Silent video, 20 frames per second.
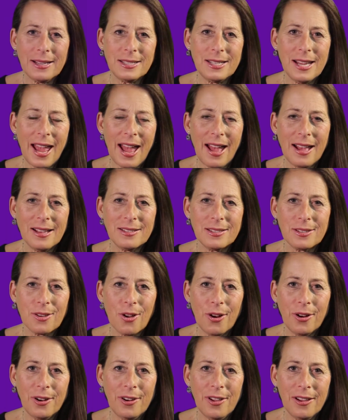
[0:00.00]
to Ask
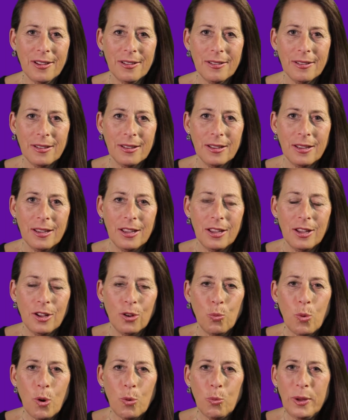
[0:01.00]
Arna.
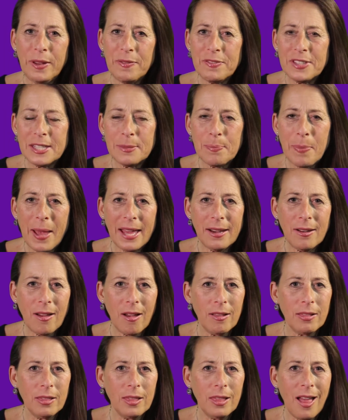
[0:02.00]
Well, we've spent
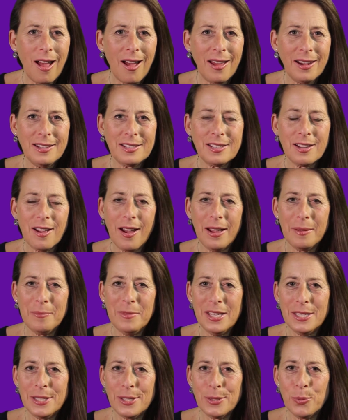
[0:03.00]
a lot of time
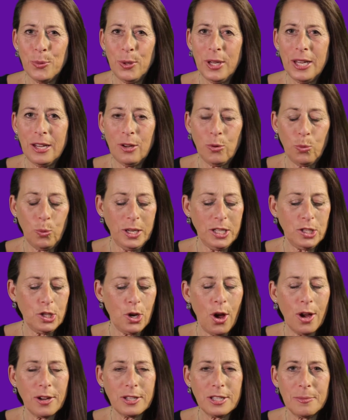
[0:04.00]
this week. We
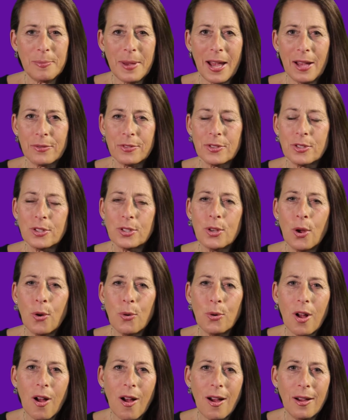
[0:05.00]
talked about soul
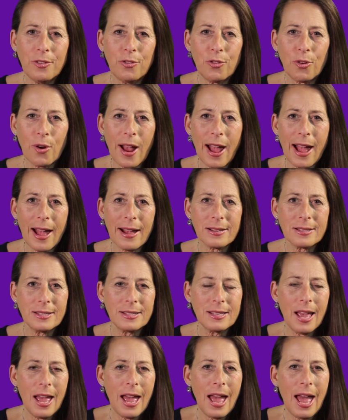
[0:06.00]
contracts,
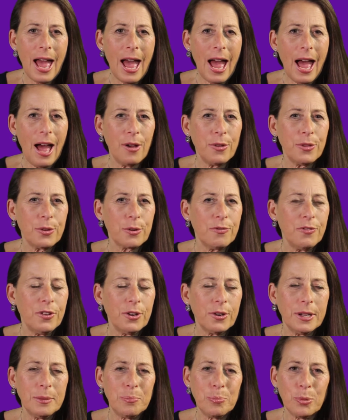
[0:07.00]
how they're
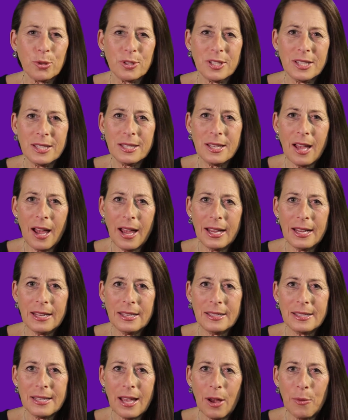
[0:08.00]
very
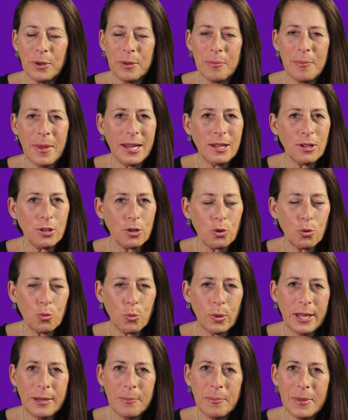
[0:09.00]
precise, how we make
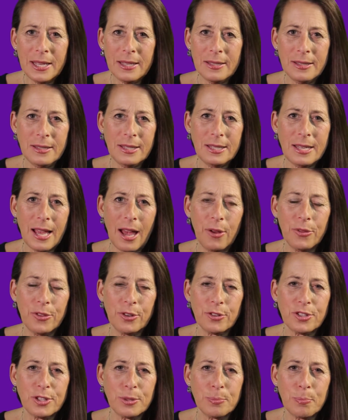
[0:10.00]
agreements, how
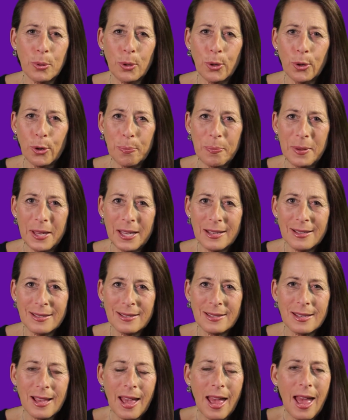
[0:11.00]
there's
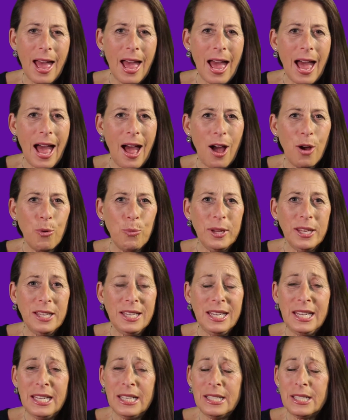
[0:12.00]
purpose, how we
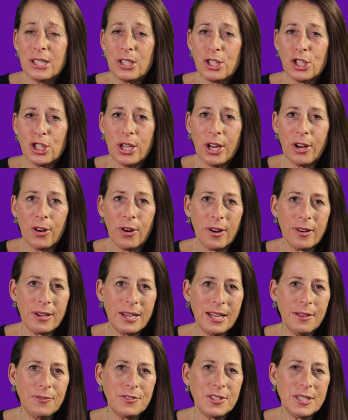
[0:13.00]
need to share our
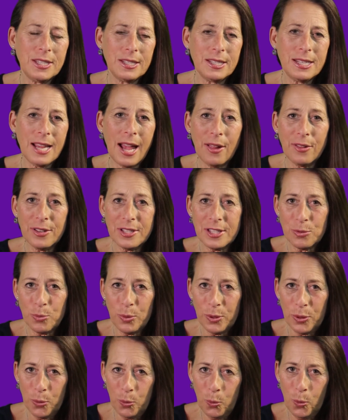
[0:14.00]
gifts and talents
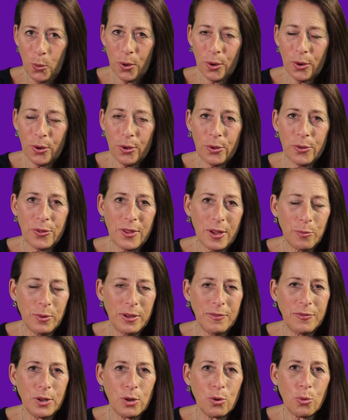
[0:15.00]
with the world, that
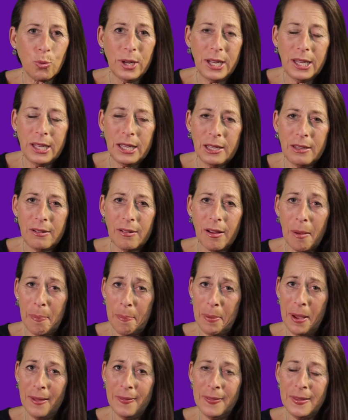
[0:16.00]
we've agreed
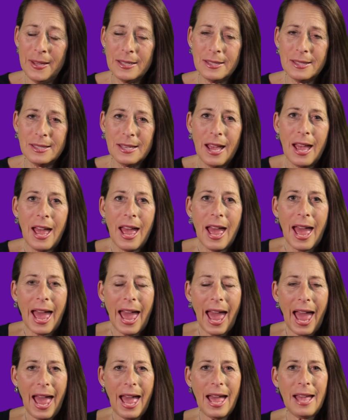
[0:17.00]
upon this,
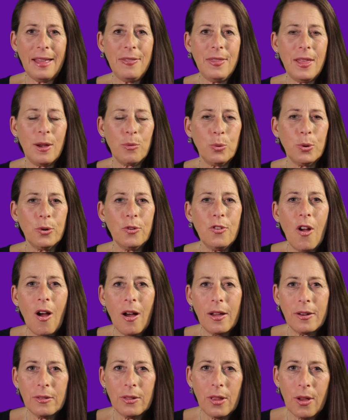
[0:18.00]
and that we're
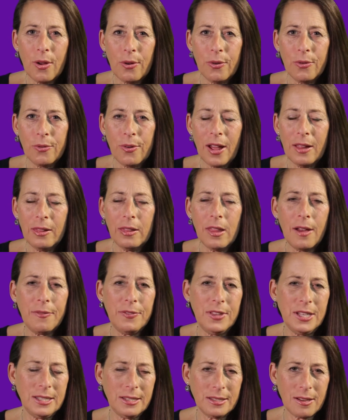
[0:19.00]
not alone. I love
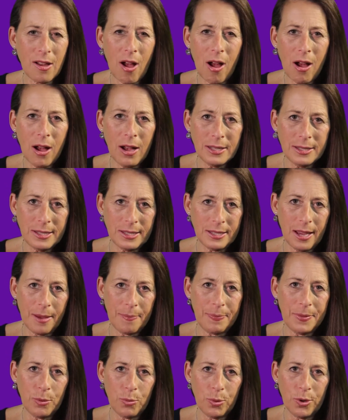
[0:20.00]
this
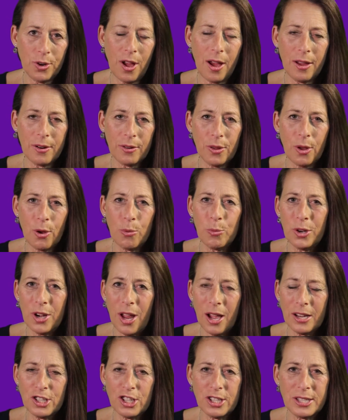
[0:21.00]
concept that we're not alone. We're
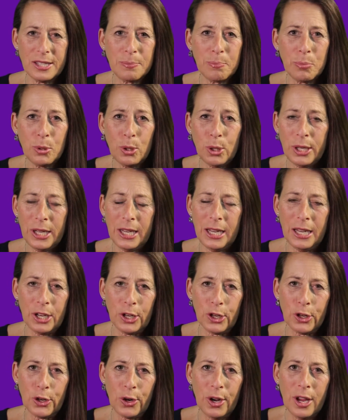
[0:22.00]
not just put
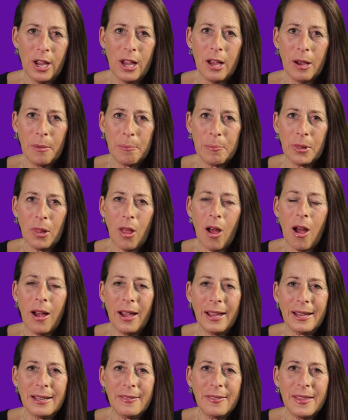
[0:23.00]
here
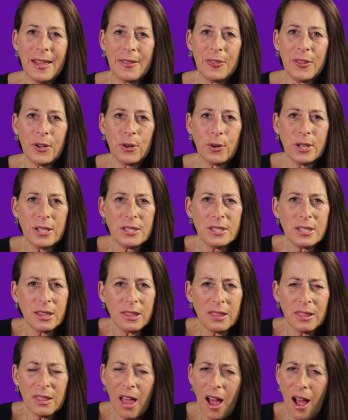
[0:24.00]
blind, that there is
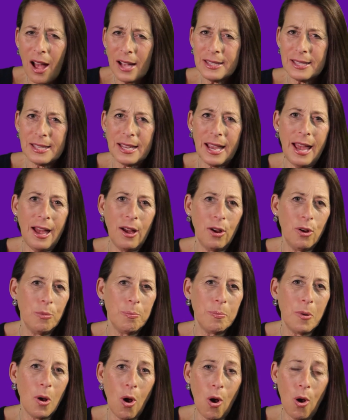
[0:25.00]
lots of
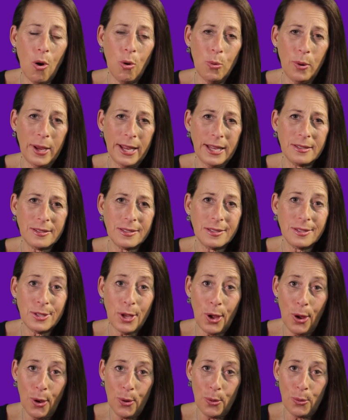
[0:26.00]
help always.
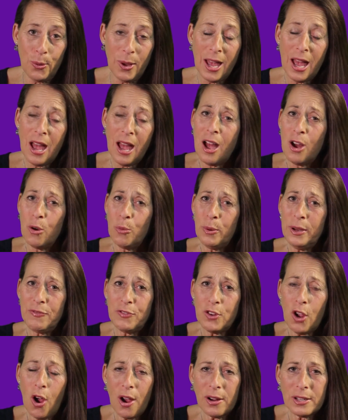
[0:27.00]
So we've
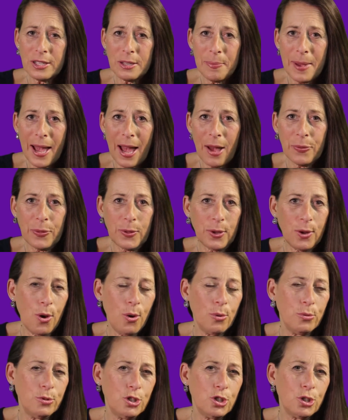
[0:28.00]
talked about the
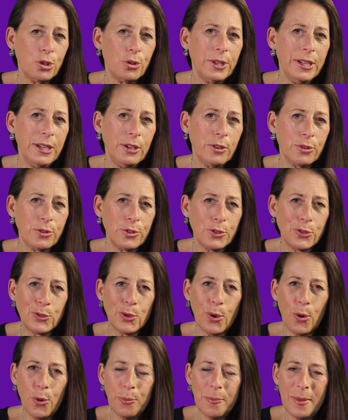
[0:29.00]
co-journeyer,
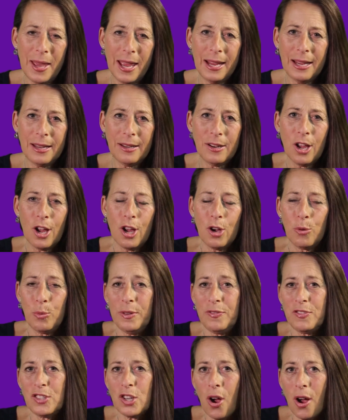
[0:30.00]
soulmate.
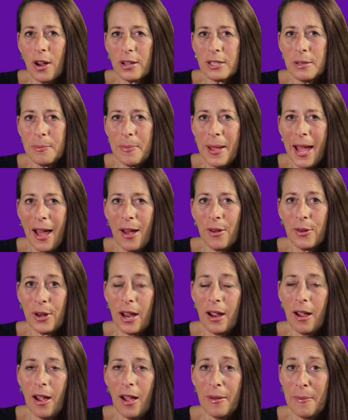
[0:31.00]
We've talked about
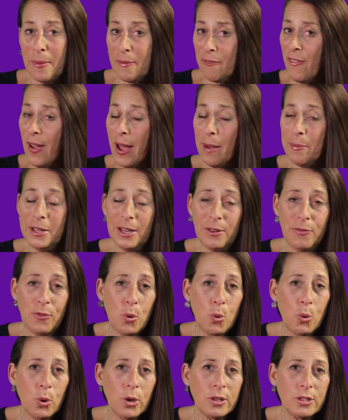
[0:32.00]
family of
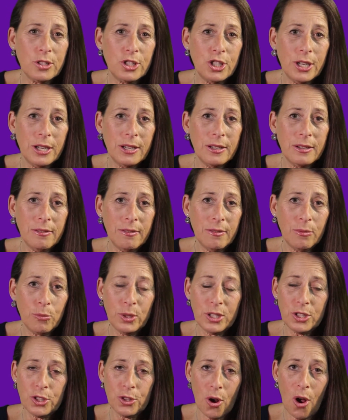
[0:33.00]
origin,
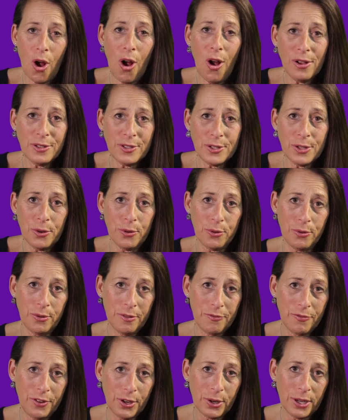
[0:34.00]
which are also
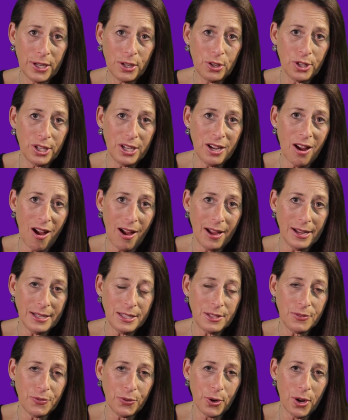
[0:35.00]
very good
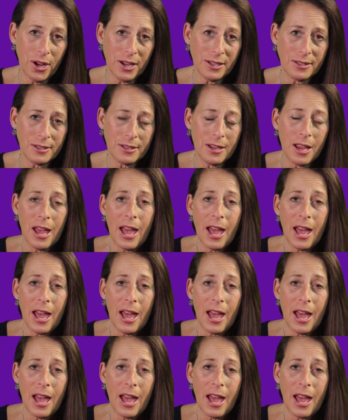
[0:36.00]
guides for us.